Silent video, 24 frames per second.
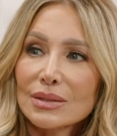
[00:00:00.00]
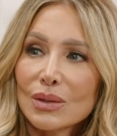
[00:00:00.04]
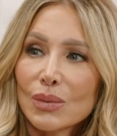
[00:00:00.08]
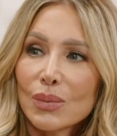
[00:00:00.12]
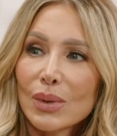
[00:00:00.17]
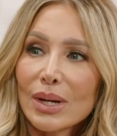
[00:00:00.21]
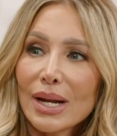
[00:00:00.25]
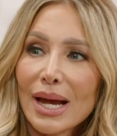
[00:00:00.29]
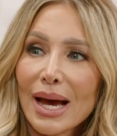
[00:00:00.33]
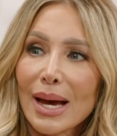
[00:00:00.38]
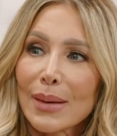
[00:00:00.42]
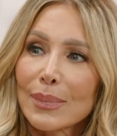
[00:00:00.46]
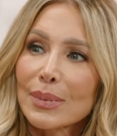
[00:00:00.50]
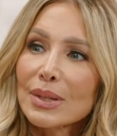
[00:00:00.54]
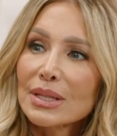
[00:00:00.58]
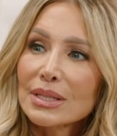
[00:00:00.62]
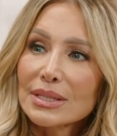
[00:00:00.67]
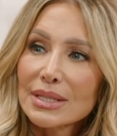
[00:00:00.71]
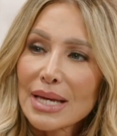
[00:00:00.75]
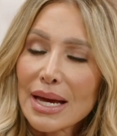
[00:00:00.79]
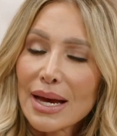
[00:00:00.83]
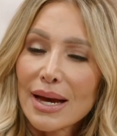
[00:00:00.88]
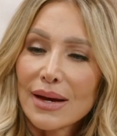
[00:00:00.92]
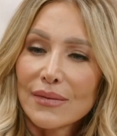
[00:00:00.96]
what happens
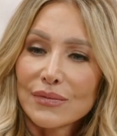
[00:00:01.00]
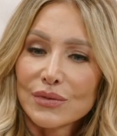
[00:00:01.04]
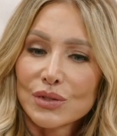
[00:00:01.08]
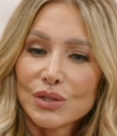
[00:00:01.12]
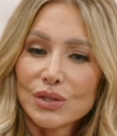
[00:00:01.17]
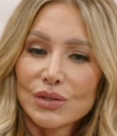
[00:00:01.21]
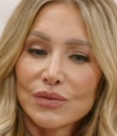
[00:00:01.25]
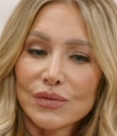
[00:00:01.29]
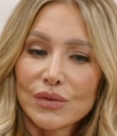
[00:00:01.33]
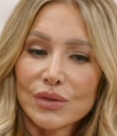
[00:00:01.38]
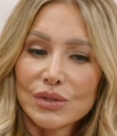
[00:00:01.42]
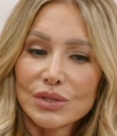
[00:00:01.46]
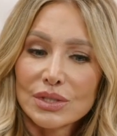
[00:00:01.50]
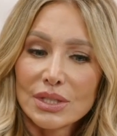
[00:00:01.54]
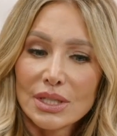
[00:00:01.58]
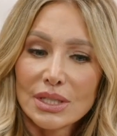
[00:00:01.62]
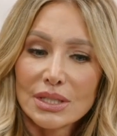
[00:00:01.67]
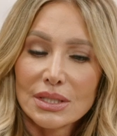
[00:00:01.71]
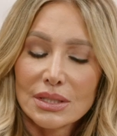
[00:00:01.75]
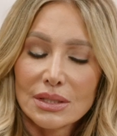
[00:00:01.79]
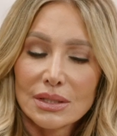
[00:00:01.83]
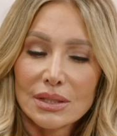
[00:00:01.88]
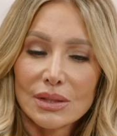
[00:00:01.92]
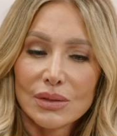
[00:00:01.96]
after divorce,
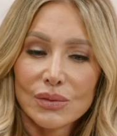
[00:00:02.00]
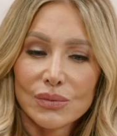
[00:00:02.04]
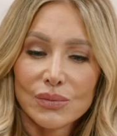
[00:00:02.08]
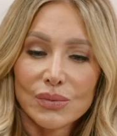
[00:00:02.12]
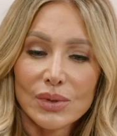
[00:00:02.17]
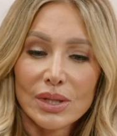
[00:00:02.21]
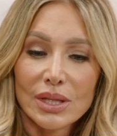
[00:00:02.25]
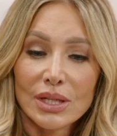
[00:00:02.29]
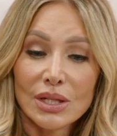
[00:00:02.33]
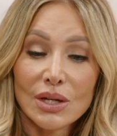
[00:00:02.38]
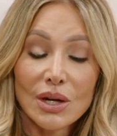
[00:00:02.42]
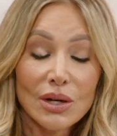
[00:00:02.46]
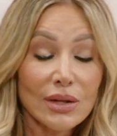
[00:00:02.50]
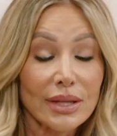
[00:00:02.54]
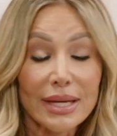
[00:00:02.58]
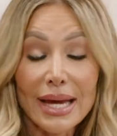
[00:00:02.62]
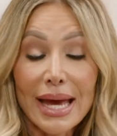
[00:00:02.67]
it's really gnarly.